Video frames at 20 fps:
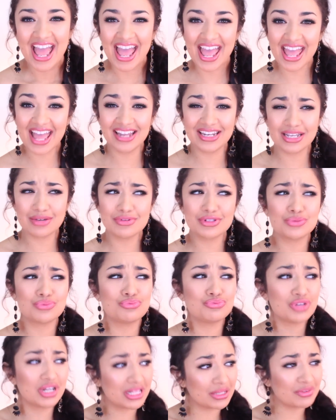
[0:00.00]
And it was
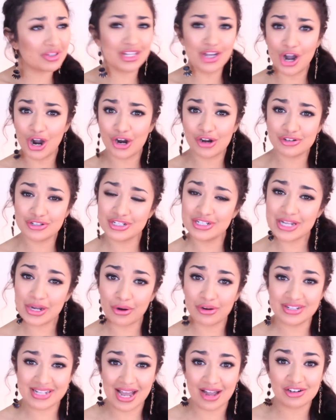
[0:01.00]
really, really hard to
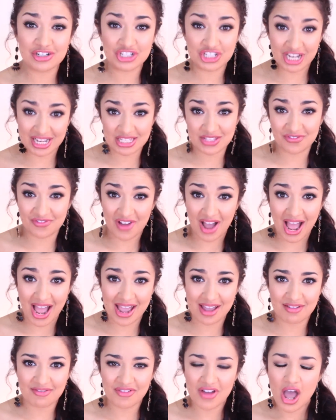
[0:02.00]
narrow down just
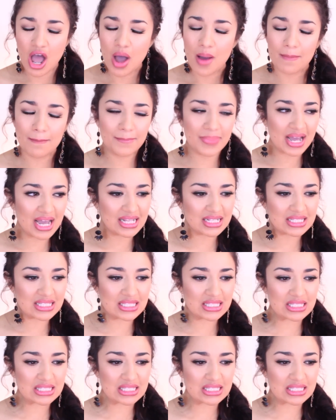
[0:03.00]
five, but